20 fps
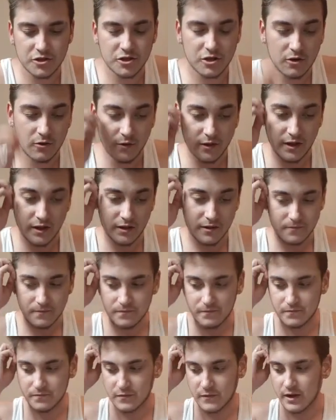Joey,
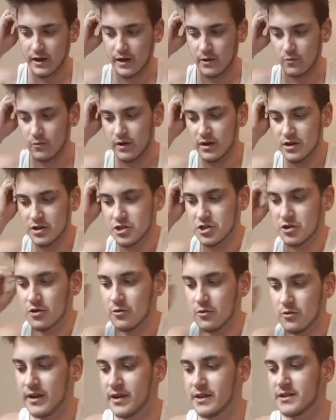and what a
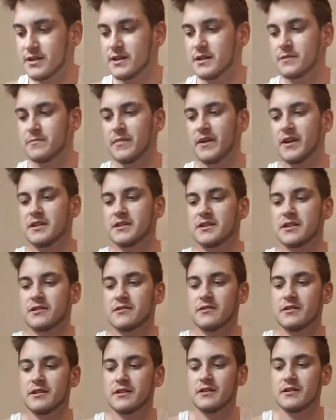Joey is, it's
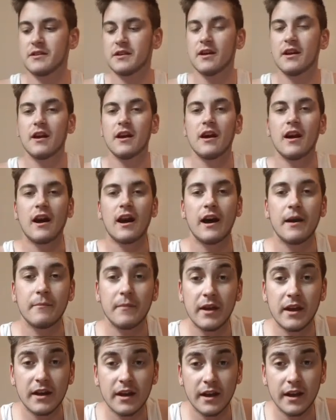basically, I
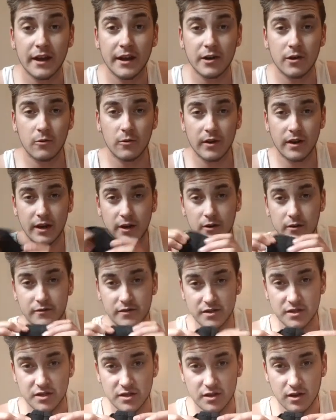made a ghetto one out of
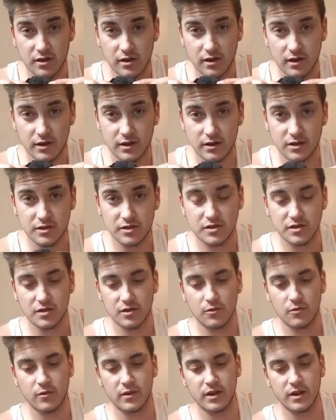a sock.
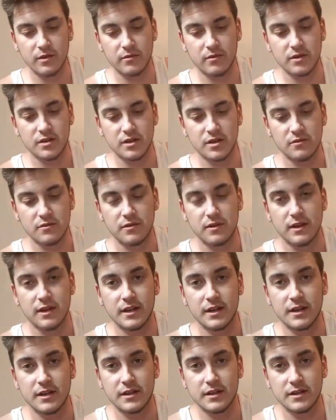So what you would do
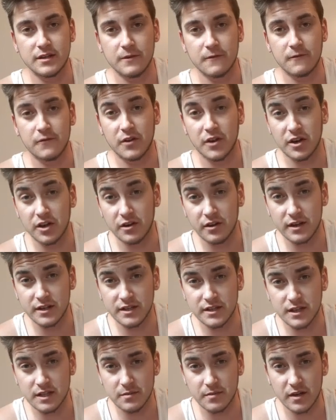is, for your
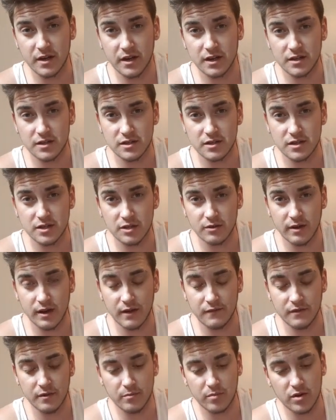instance, because you
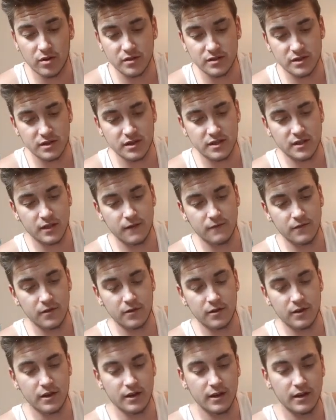have the balls and stuff,
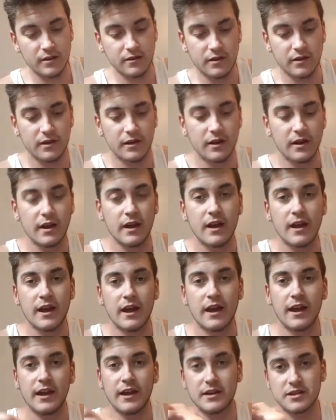you could either,
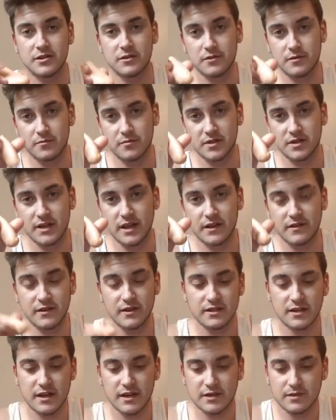so pretend
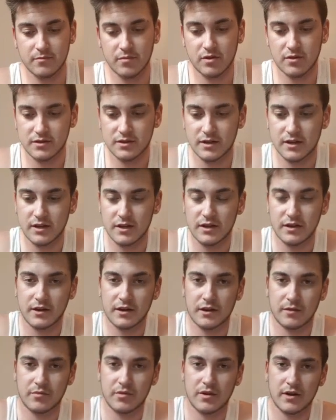this has balls in it, you're
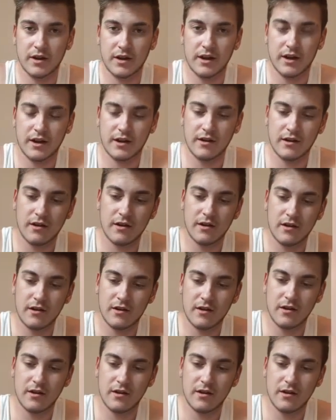going to put it in.